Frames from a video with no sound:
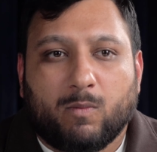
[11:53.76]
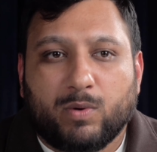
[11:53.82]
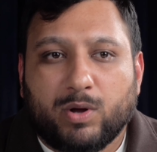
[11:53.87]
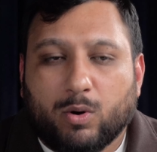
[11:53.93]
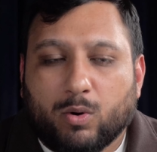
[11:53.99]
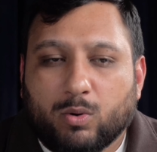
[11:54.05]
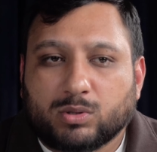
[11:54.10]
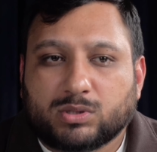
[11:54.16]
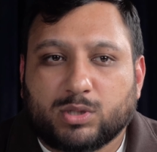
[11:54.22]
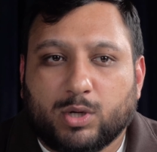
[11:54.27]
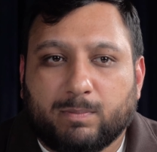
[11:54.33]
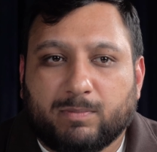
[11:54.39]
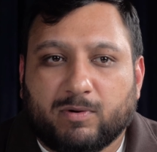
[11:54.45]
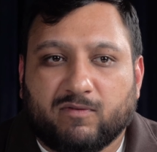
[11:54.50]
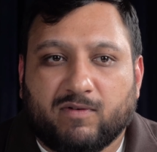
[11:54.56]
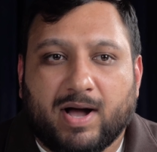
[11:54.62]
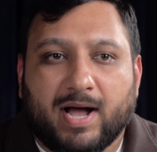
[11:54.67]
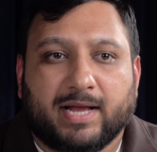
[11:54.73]
We also
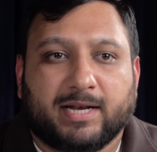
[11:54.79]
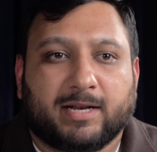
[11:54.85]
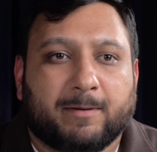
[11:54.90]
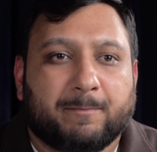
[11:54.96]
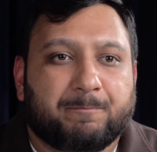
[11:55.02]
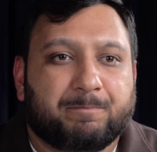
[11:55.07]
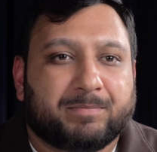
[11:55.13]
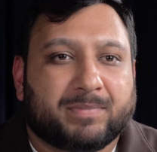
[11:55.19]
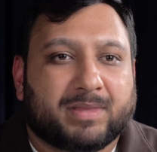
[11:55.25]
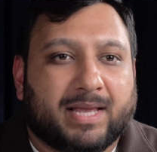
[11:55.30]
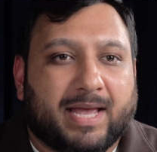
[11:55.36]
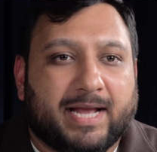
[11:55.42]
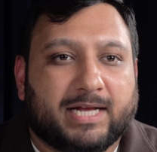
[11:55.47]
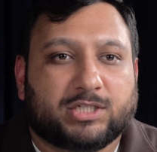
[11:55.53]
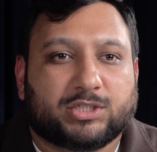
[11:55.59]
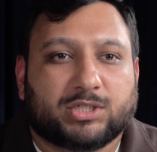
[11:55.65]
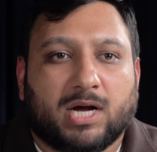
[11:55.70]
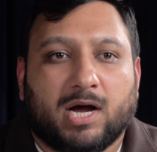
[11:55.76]
provide
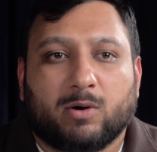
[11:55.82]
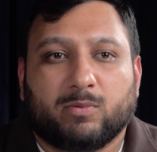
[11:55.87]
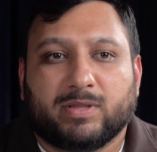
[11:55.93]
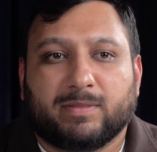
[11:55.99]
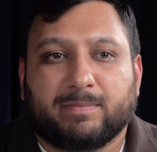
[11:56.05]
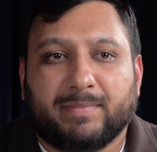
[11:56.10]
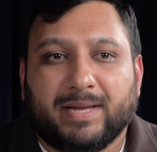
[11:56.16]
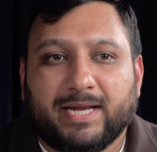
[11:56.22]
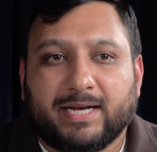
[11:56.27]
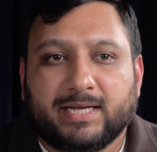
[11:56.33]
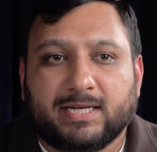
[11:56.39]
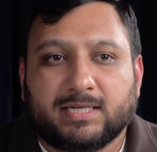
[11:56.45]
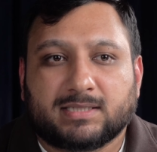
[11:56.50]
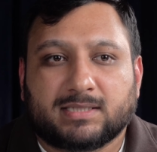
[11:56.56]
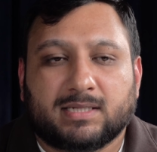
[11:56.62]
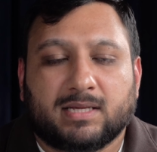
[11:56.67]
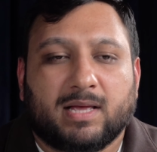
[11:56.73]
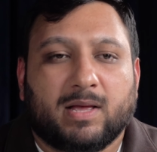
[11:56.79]
HR with meetings